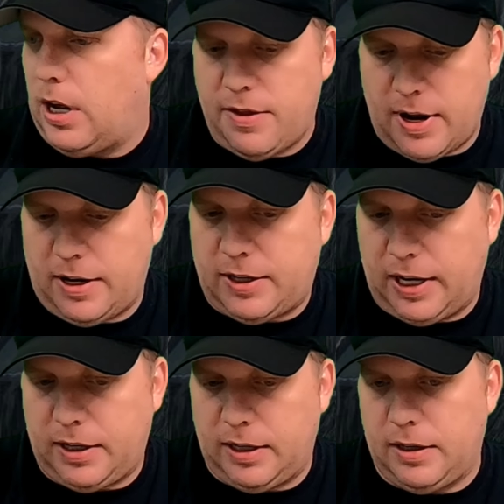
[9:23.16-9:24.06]
And then it's
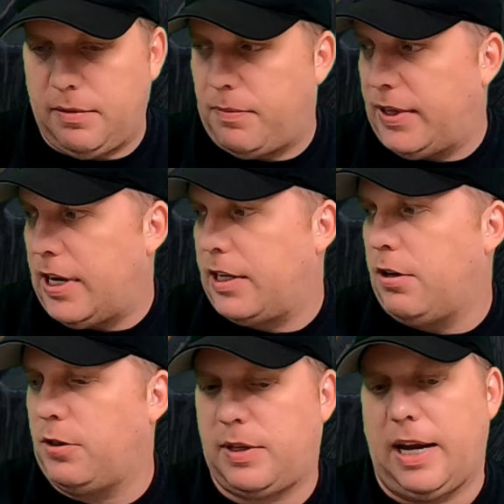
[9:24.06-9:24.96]
like, but then it
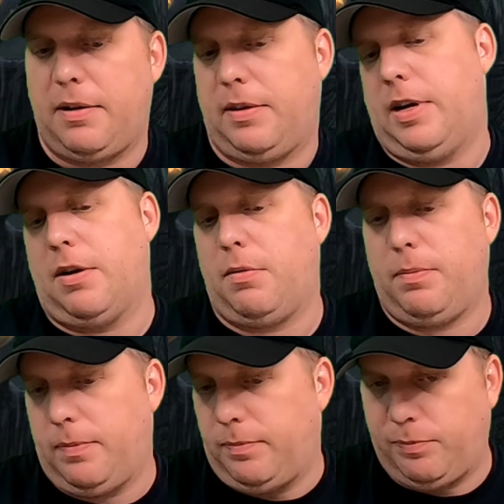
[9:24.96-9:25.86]
goes like you know,